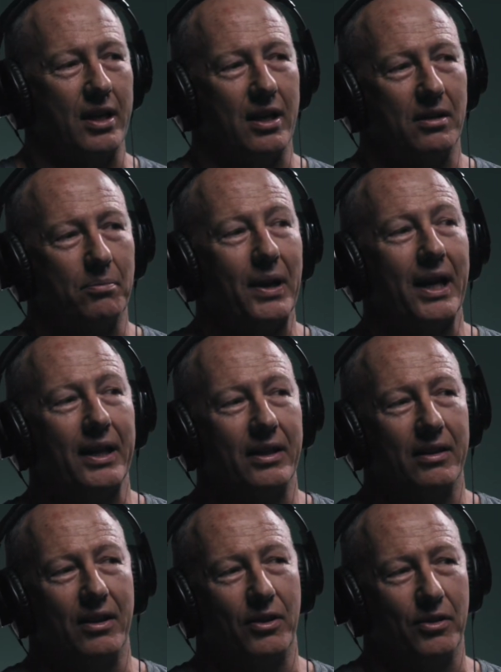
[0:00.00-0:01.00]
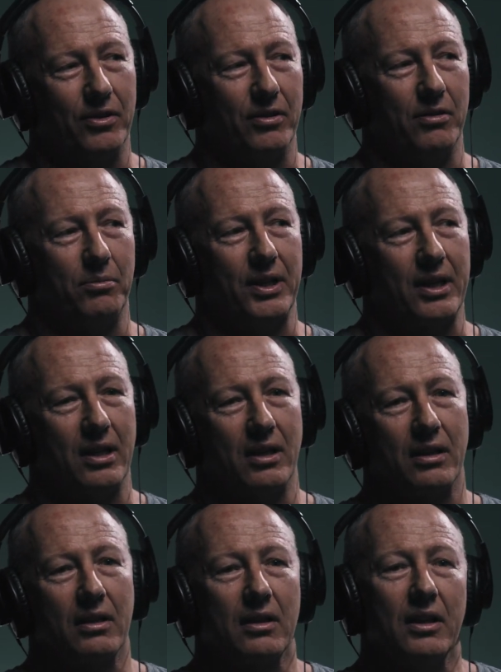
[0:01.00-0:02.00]
You can't patent a herb. You
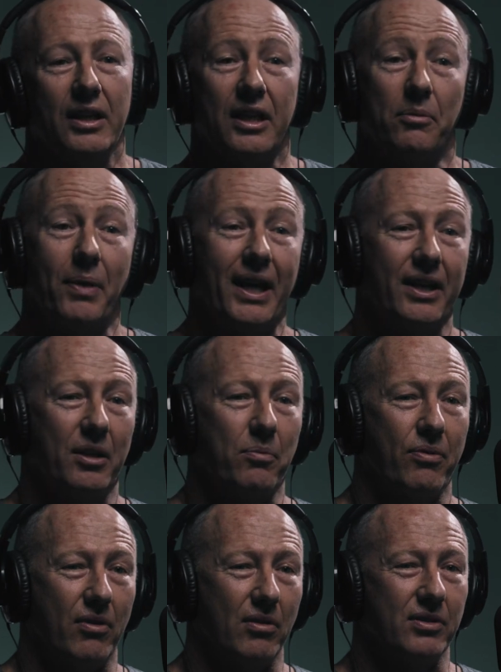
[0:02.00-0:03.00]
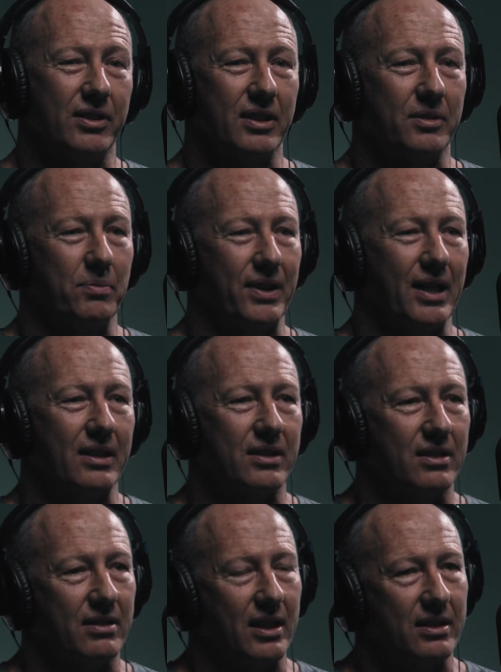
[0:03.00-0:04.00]
can patent a process, but
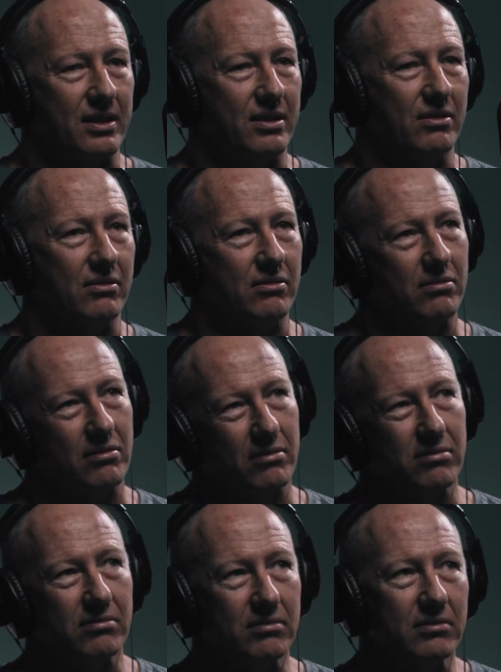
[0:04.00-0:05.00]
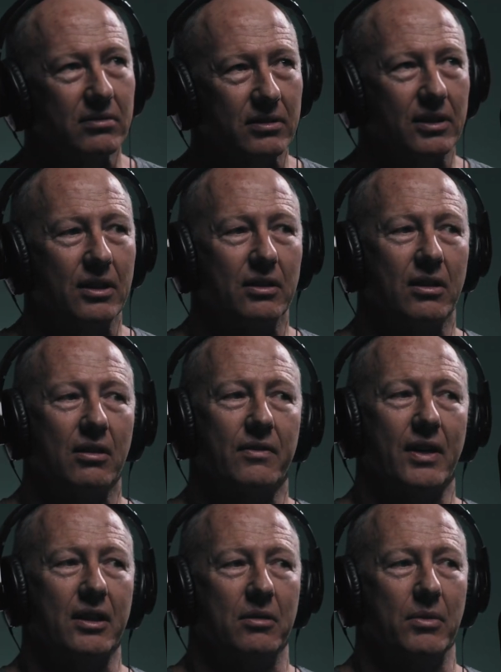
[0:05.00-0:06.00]
that's still kind
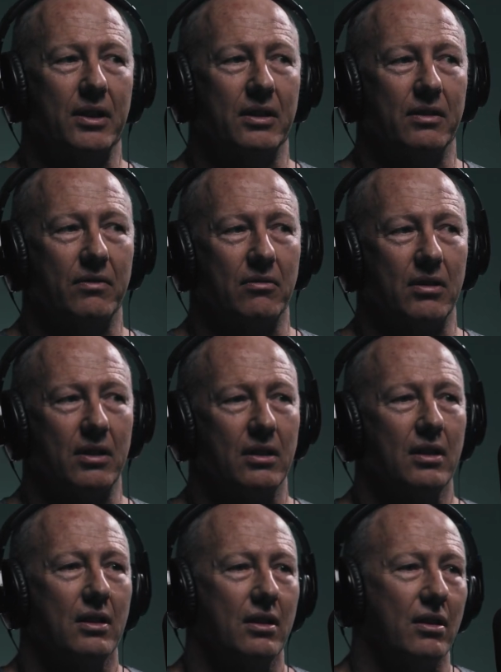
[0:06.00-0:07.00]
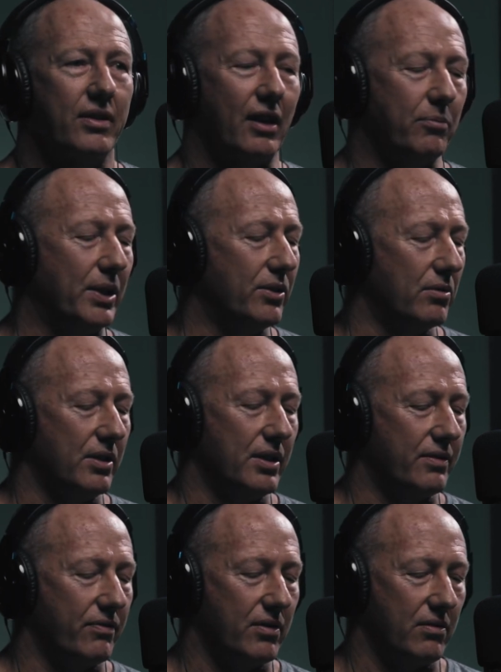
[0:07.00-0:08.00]
of argumentative around. They've been
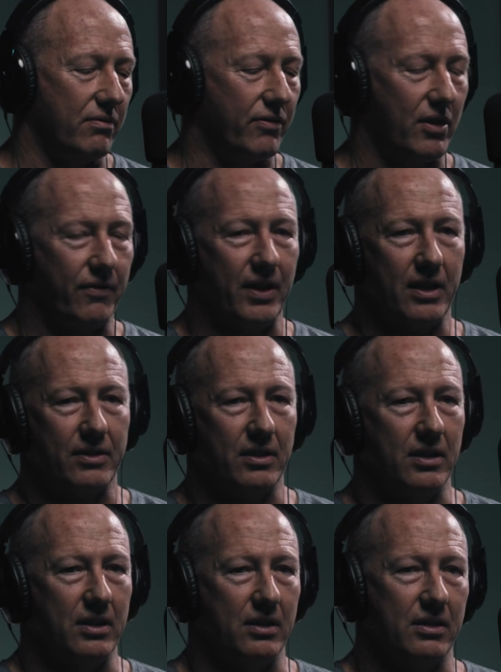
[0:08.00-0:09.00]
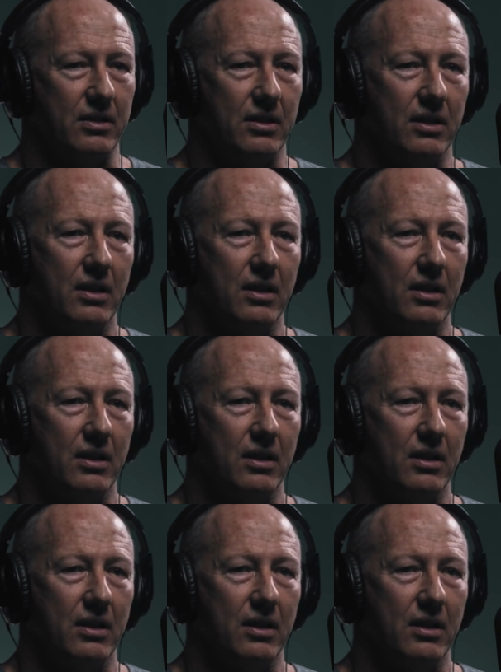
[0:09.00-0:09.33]
doing this for 5,000 years.